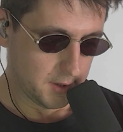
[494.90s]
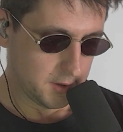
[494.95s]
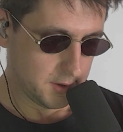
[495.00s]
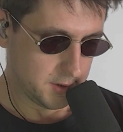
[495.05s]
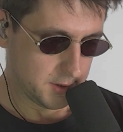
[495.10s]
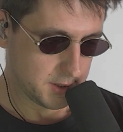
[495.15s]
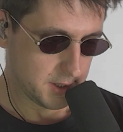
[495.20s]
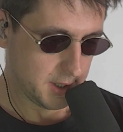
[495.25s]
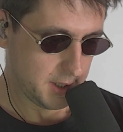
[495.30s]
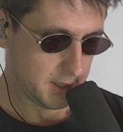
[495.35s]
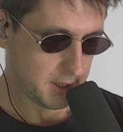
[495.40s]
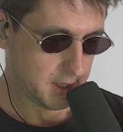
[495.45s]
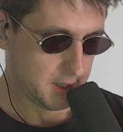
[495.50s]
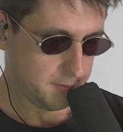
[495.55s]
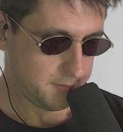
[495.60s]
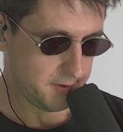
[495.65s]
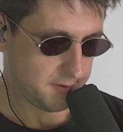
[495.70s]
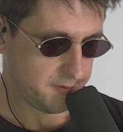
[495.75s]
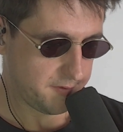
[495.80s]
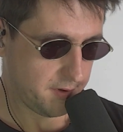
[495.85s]
Just kind of
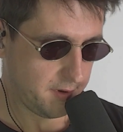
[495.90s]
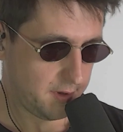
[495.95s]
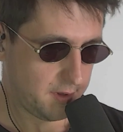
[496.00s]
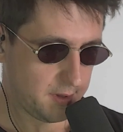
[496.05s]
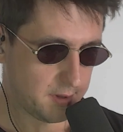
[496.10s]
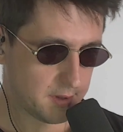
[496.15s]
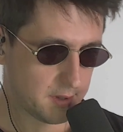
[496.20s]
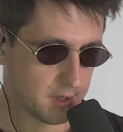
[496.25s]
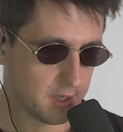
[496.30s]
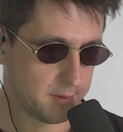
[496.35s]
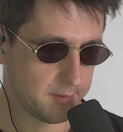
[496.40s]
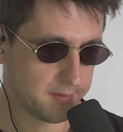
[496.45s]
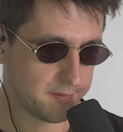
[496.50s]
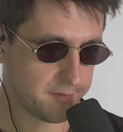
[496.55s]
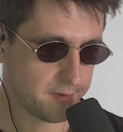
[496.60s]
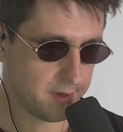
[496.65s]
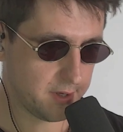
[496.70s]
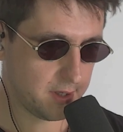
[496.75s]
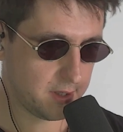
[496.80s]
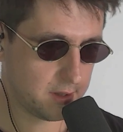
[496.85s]
keep it fun, keep it
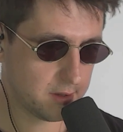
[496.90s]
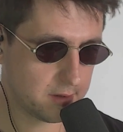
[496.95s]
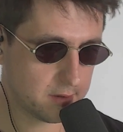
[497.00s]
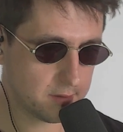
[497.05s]
funny.